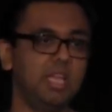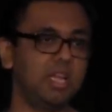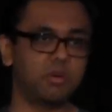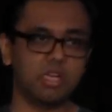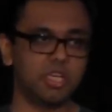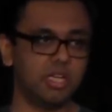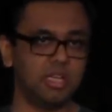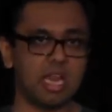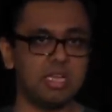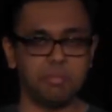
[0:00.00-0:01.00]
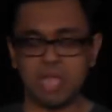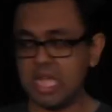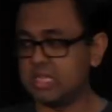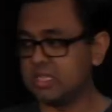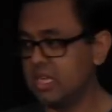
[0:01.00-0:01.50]
like crushing a lot of
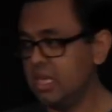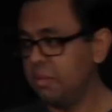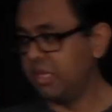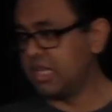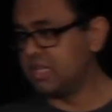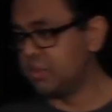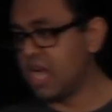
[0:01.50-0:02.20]
debates, because we're